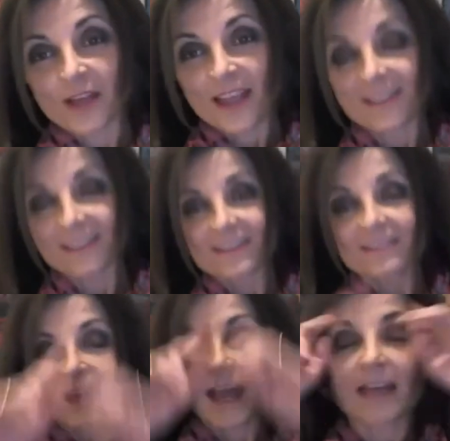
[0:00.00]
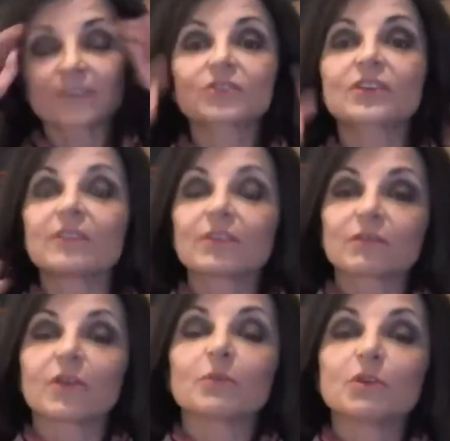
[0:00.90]
A-list actors in
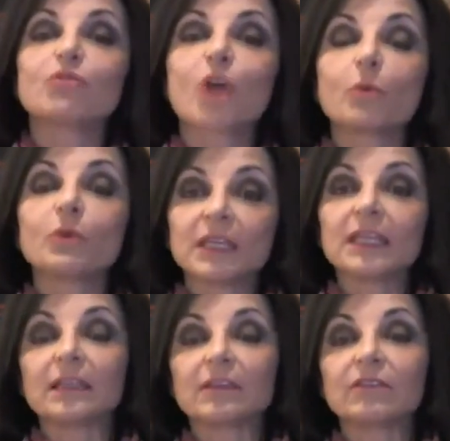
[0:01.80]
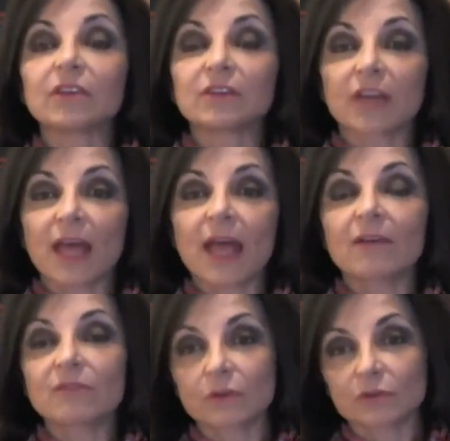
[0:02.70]
this film. You don't need to
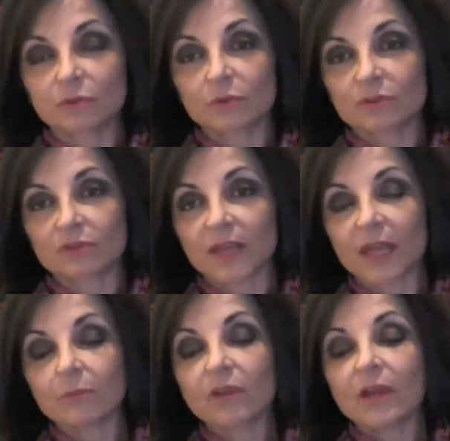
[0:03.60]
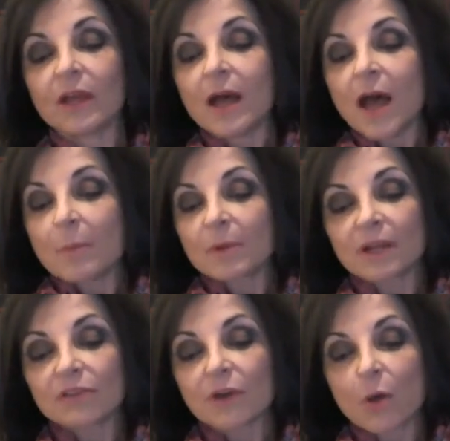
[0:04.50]
have those sorts of names. But
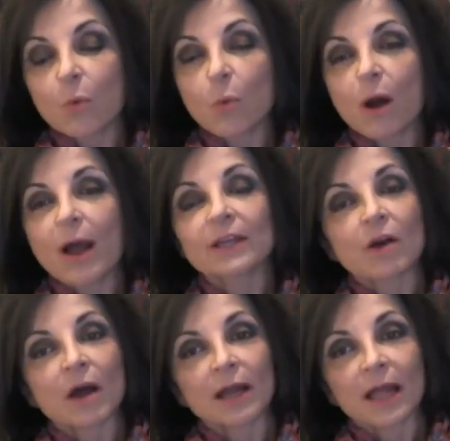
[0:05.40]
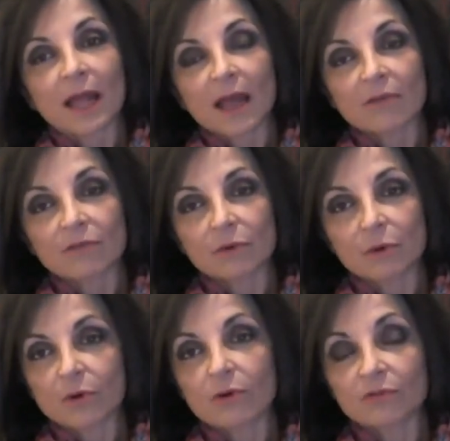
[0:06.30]
I thought, why not have a
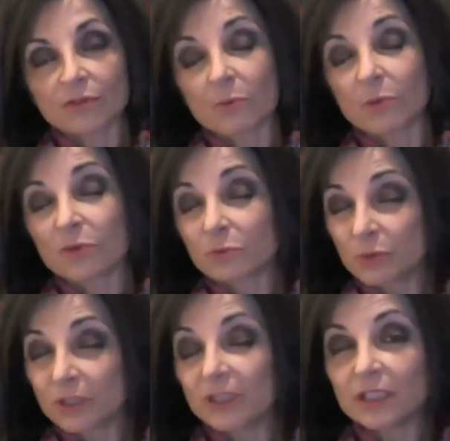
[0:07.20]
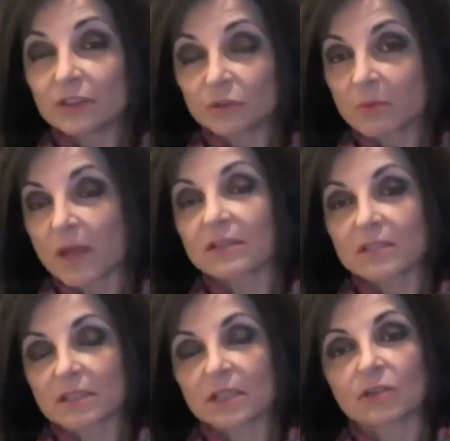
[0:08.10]
horror film with really
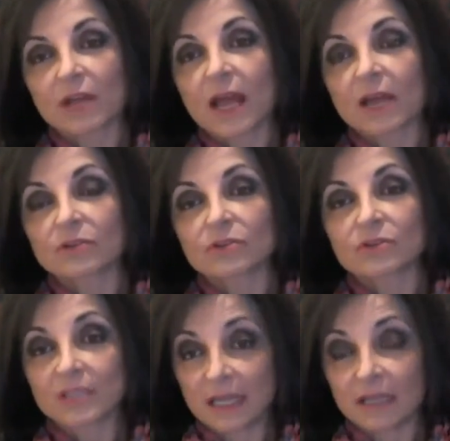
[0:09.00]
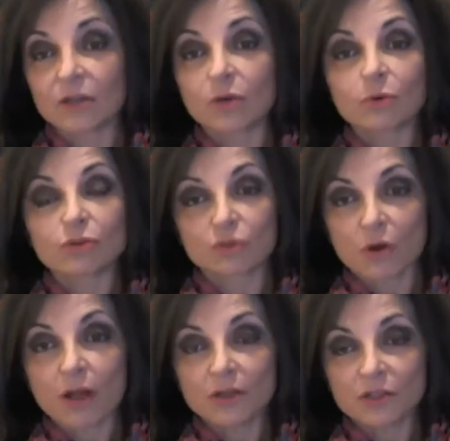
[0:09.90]
tremendously good actors in it who are
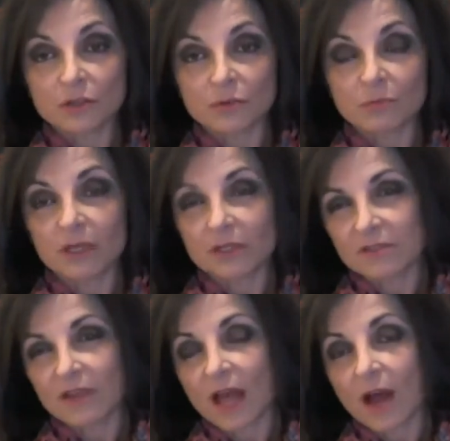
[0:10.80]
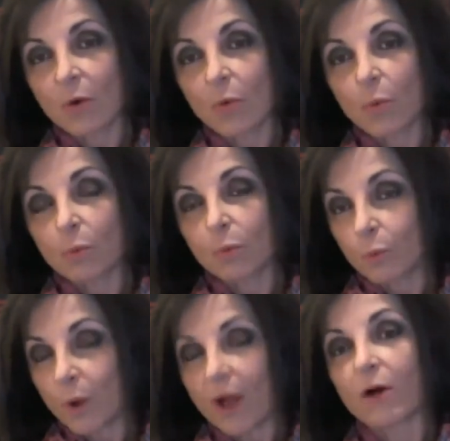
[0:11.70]
drawn to it because of how
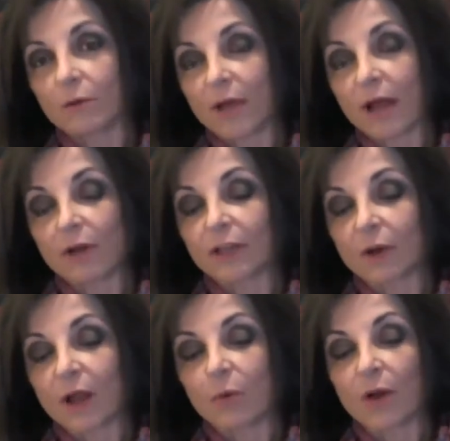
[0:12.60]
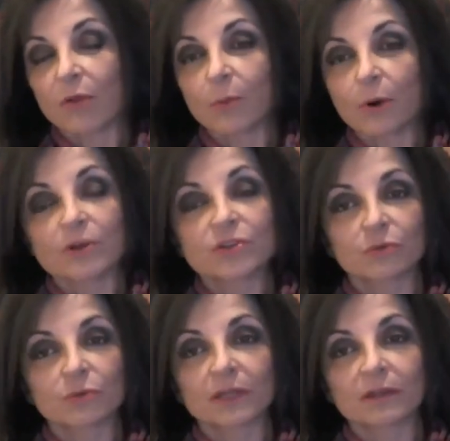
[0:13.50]
well the parts
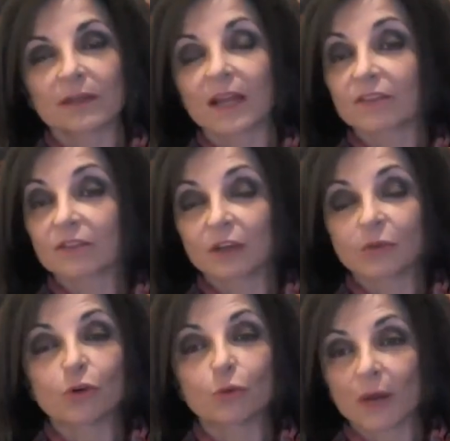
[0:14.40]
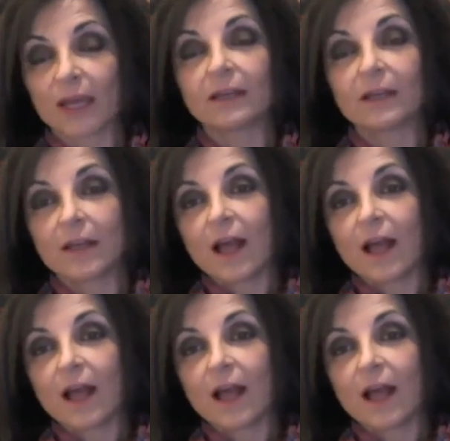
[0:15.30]
are written, that has great